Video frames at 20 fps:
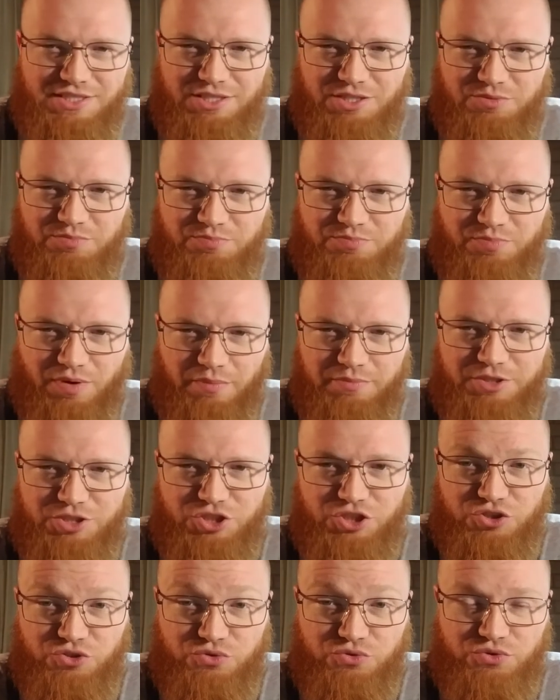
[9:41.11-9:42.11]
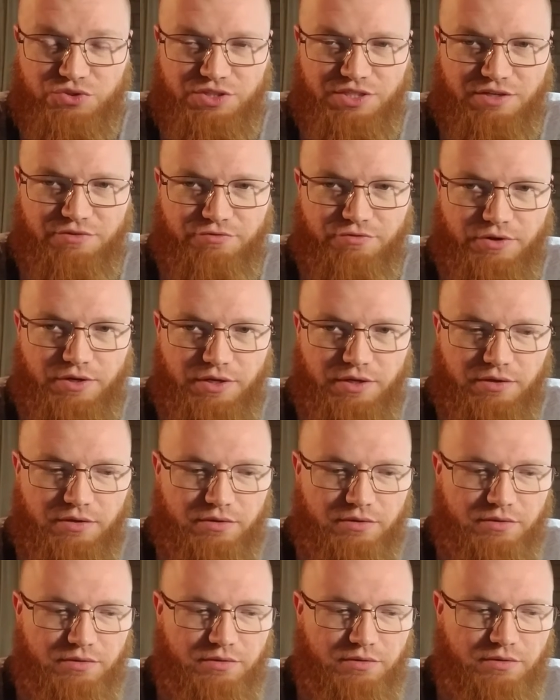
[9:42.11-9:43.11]
you'd probably choose different,
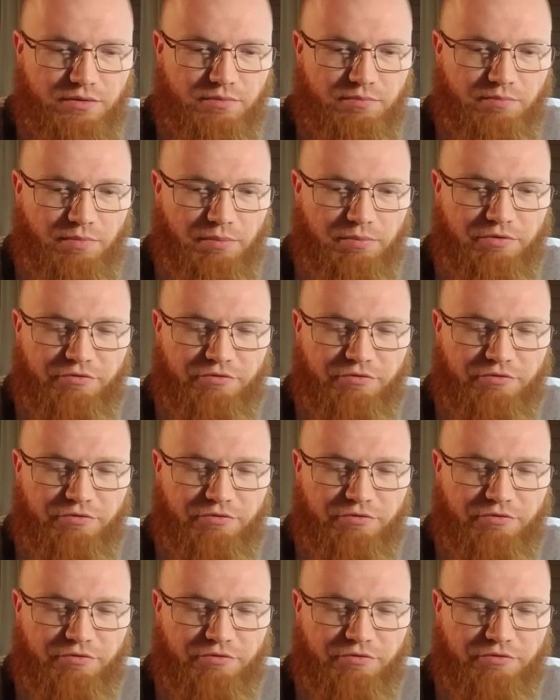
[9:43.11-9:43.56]
maybe